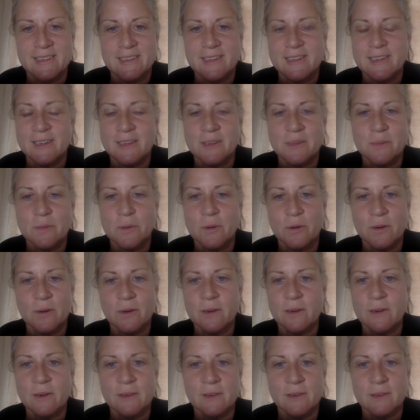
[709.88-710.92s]

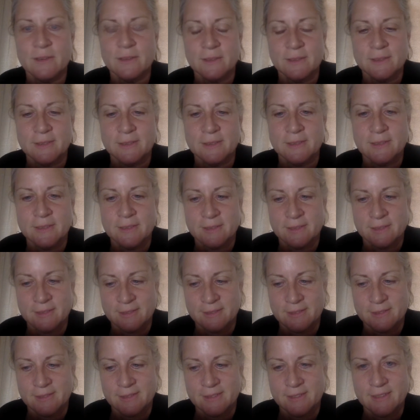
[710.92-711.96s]
anymore,
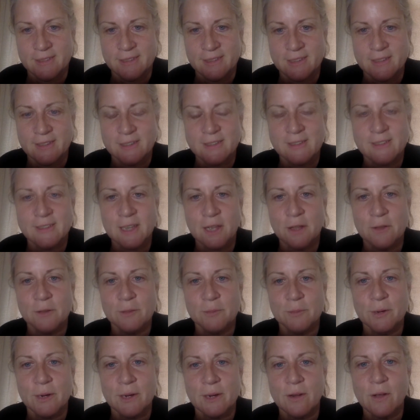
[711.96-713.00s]
and to
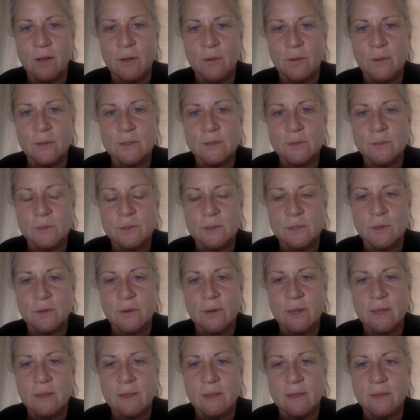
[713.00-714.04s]
celebrate always with the
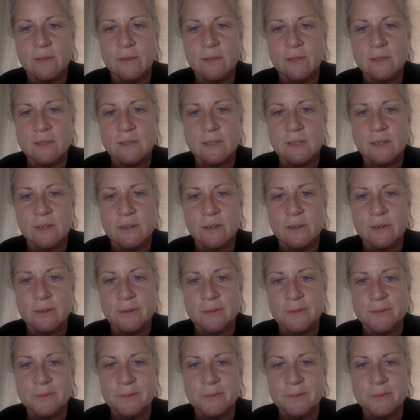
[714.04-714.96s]
great love that's here.